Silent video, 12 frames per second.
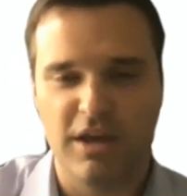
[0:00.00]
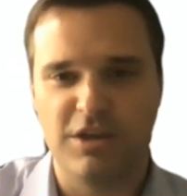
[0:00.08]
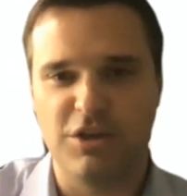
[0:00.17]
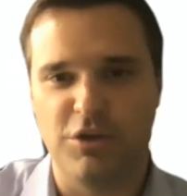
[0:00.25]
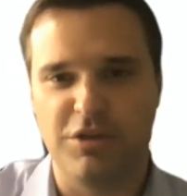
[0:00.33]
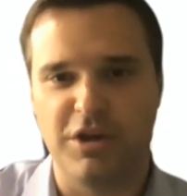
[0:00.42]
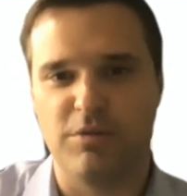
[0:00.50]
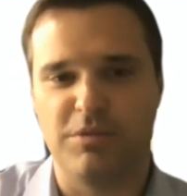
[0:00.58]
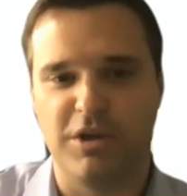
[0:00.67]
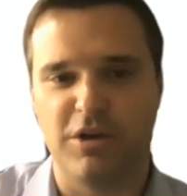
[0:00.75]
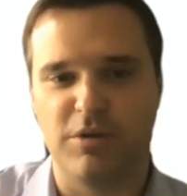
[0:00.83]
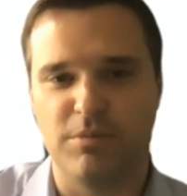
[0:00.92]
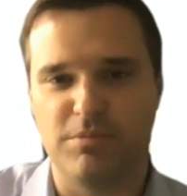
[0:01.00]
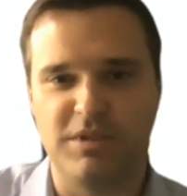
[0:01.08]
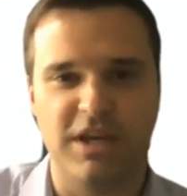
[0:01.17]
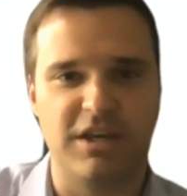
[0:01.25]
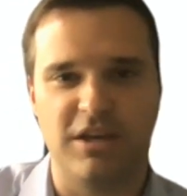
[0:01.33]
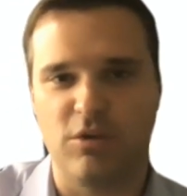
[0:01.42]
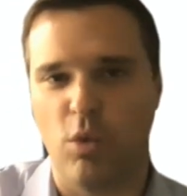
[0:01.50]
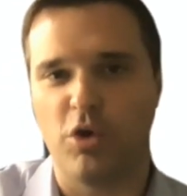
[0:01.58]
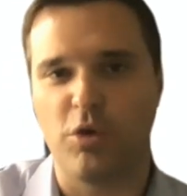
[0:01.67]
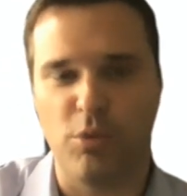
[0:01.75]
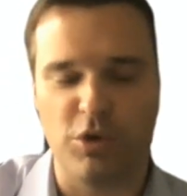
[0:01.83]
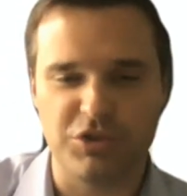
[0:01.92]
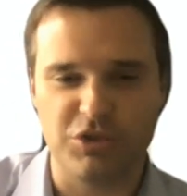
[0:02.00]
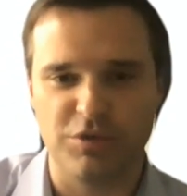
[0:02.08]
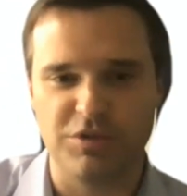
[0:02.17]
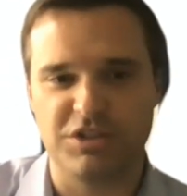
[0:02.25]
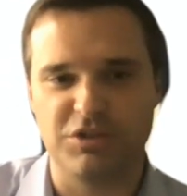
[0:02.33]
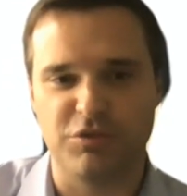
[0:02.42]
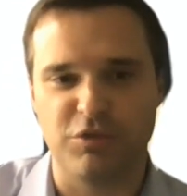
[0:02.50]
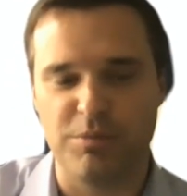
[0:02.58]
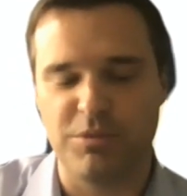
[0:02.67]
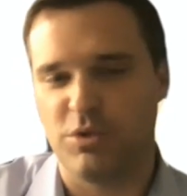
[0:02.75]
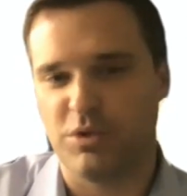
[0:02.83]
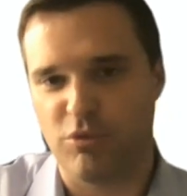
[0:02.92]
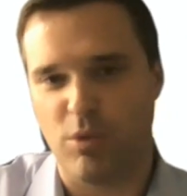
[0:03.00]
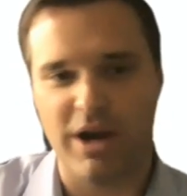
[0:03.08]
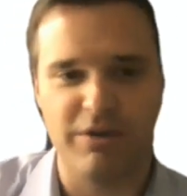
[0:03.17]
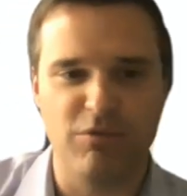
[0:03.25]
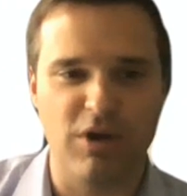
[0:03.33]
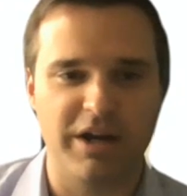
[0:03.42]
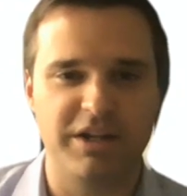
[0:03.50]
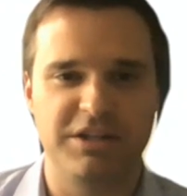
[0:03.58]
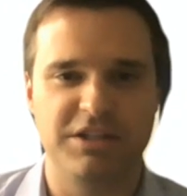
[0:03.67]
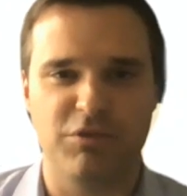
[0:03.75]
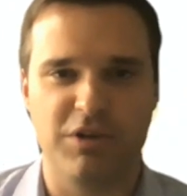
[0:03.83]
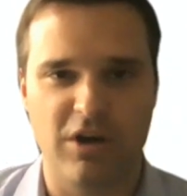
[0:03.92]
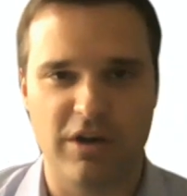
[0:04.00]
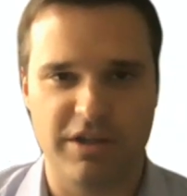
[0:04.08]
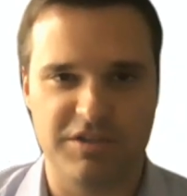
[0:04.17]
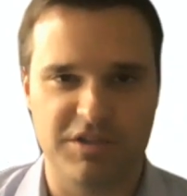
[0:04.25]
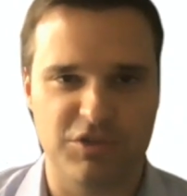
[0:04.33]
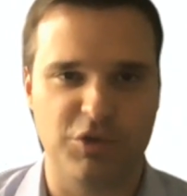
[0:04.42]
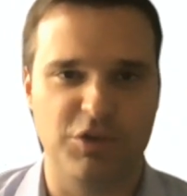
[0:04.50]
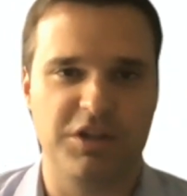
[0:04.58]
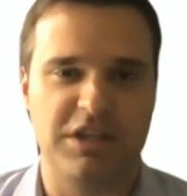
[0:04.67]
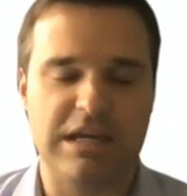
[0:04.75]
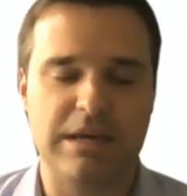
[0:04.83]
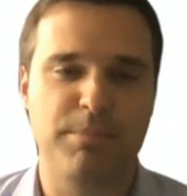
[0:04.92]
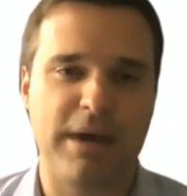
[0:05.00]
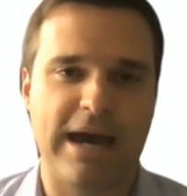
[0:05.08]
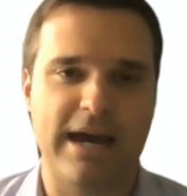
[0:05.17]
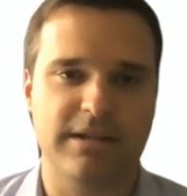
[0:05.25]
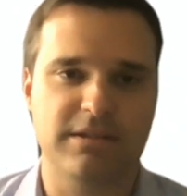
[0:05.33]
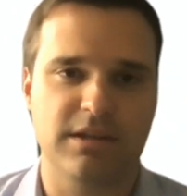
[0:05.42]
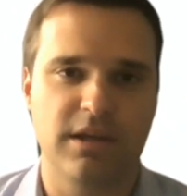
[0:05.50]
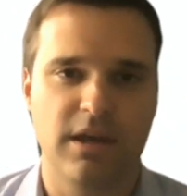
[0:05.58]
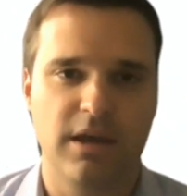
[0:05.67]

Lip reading: they're taking one or more services from you in a wide variety of different areas, and certainly the impact